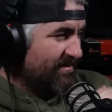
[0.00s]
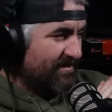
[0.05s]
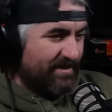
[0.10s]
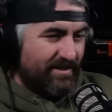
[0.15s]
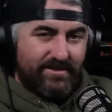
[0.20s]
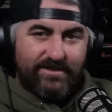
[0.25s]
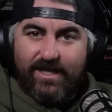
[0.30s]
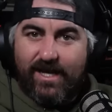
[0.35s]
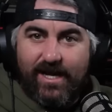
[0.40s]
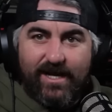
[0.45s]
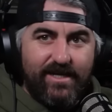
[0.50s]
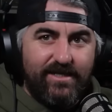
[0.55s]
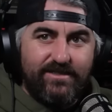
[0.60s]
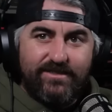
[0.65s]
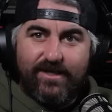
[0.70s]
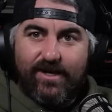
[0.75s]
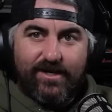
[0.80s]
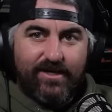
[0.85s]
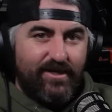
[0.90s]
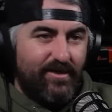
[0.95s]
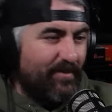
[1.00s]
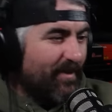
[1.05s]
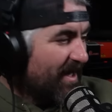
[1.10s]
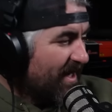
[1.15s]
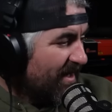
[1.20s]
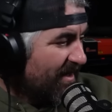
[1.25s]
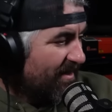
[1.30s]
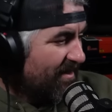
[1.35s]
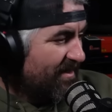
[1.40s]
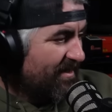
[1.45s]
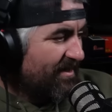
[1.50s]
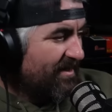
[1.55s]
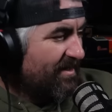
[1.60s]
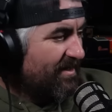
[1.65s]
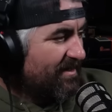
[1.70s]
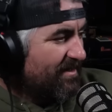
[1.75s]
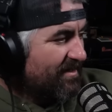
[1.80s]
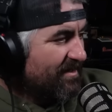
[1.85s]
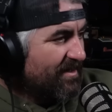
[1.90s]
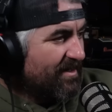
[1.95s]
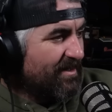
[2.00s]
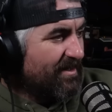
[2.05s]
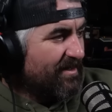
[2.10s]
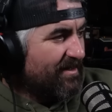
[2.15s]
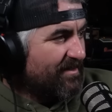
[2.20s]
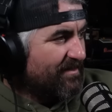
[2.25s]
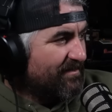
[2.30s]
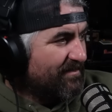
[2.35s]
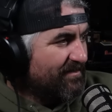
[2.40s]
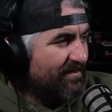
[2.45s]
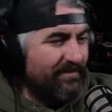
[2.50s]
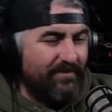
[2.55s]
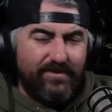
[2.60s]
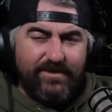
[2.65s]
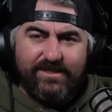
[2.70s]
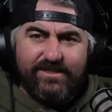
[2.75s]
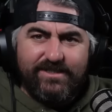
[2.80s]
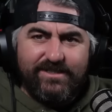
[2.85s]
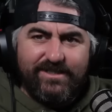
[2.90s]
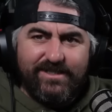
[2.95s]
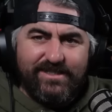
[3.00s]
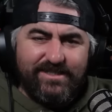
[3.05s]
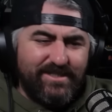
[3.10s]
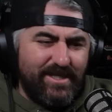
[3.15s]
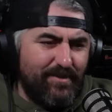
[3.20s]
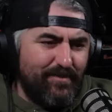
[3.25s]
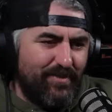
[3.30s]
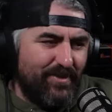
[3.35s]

He's like he's talking about uh, what did he say?